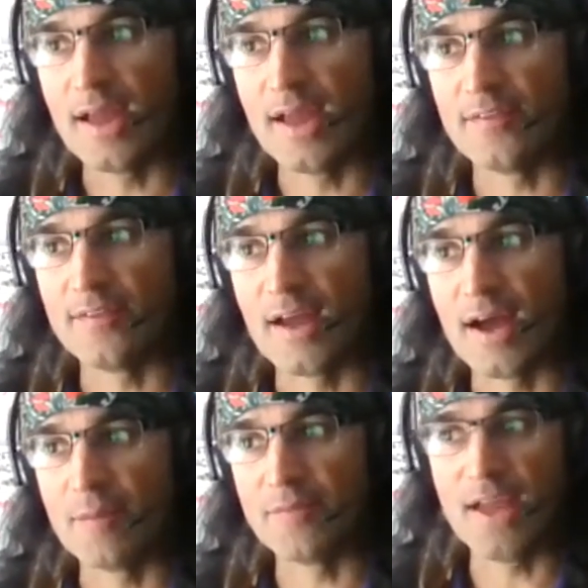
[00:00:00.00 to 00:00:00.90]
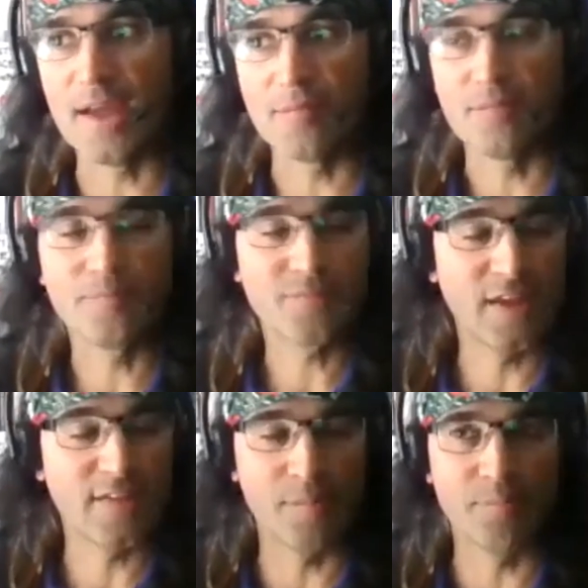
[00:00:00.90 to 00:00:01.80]
and
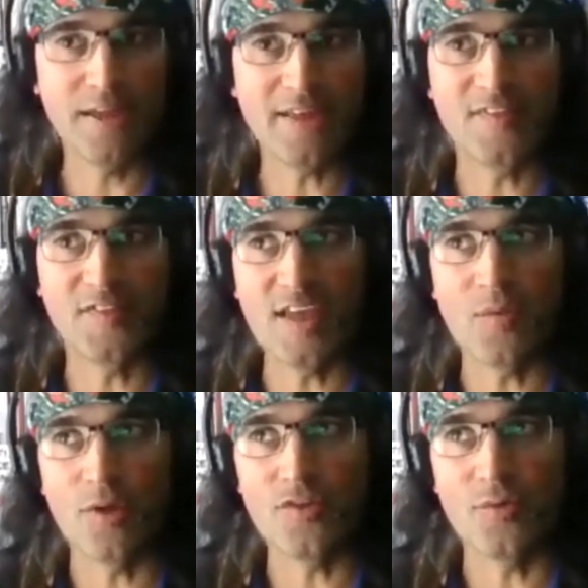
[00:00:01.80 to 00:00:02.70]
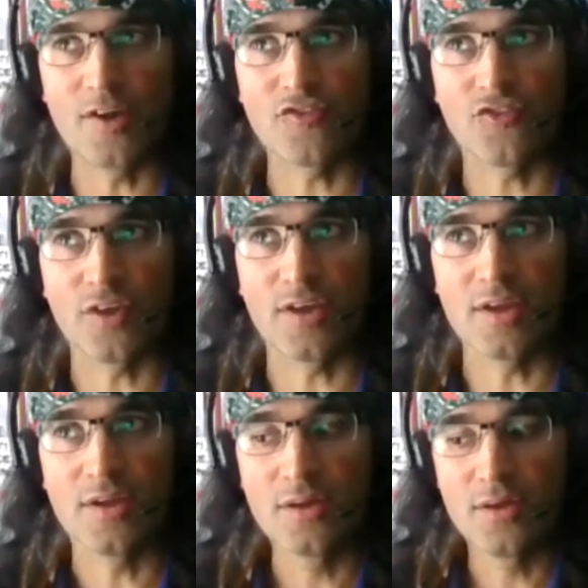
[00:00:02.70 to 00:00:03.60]
it's a big thing when you
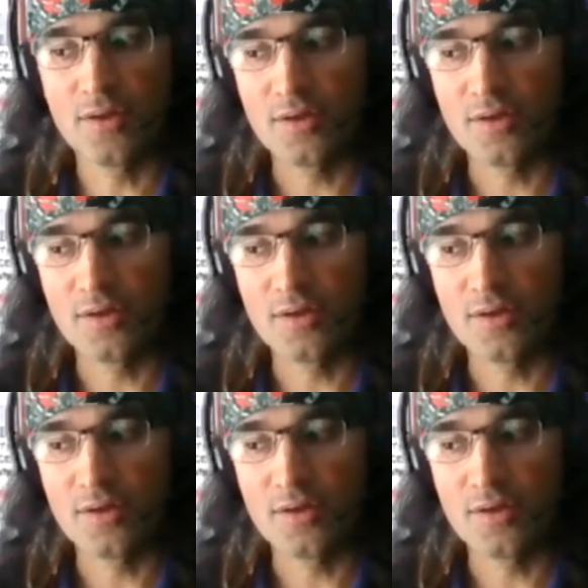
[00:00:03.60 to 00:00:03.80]
actually